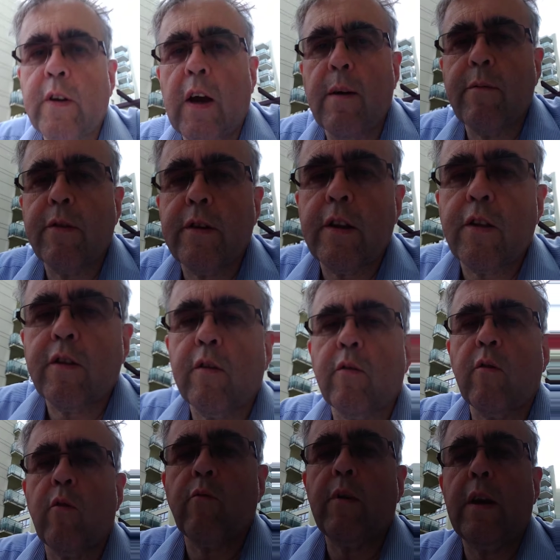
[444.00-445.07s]
times and it's still
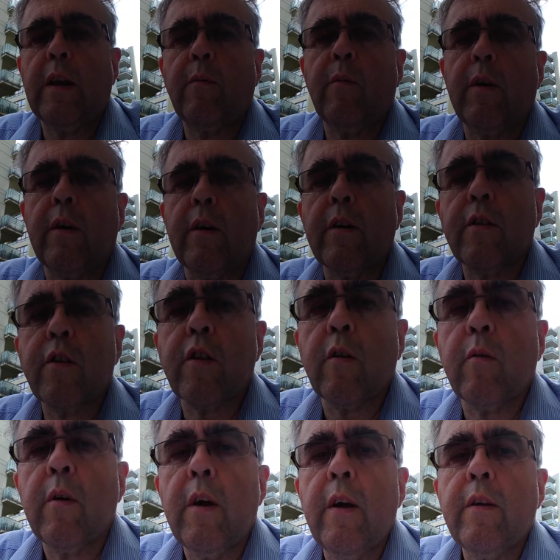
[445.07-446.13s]
not really worked.
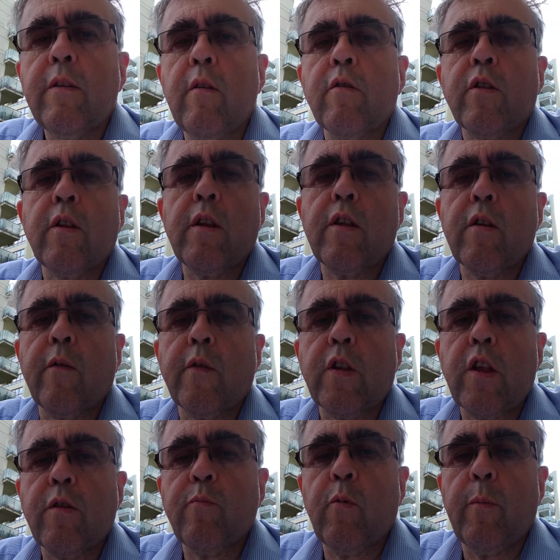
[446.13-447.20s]
So this is
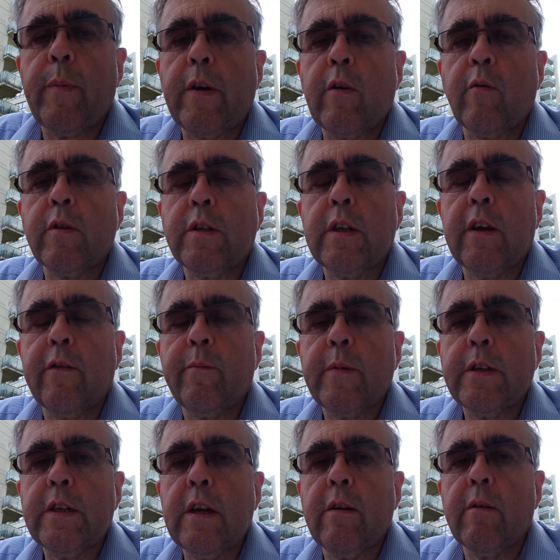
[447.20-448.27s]
obviously a small minority of
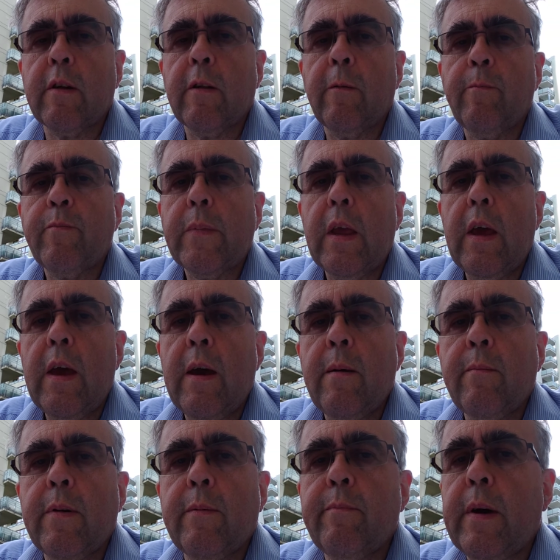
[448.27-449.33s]
material,
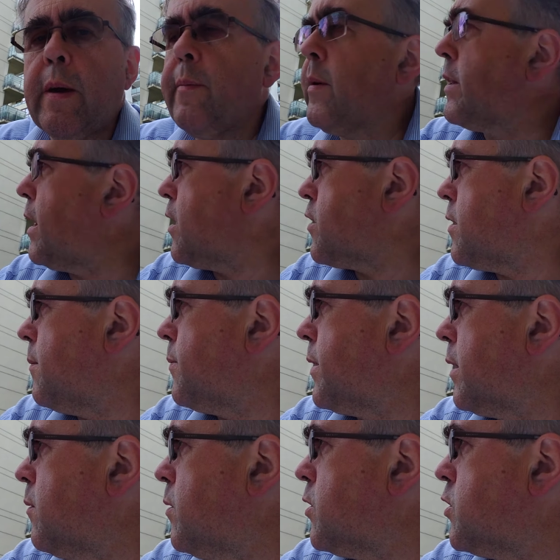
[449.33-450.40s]
but maybe that's
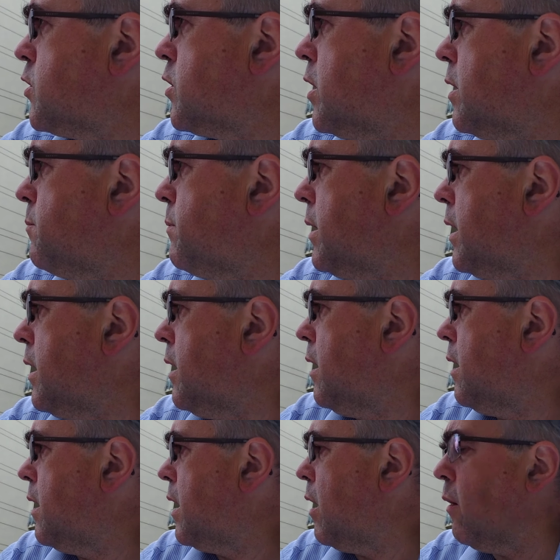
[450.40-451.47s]
something which can be
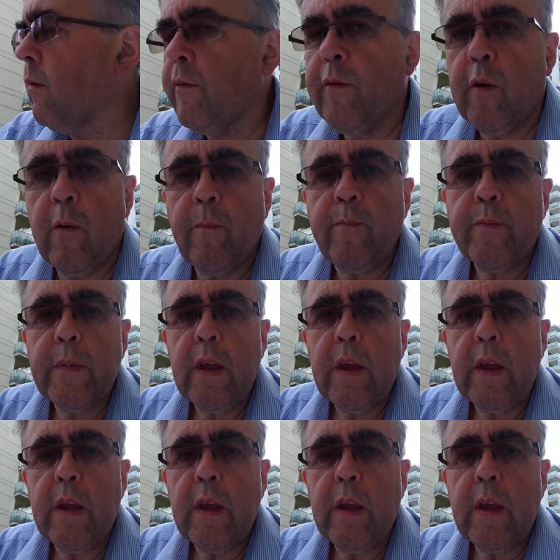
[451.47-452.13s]
helpful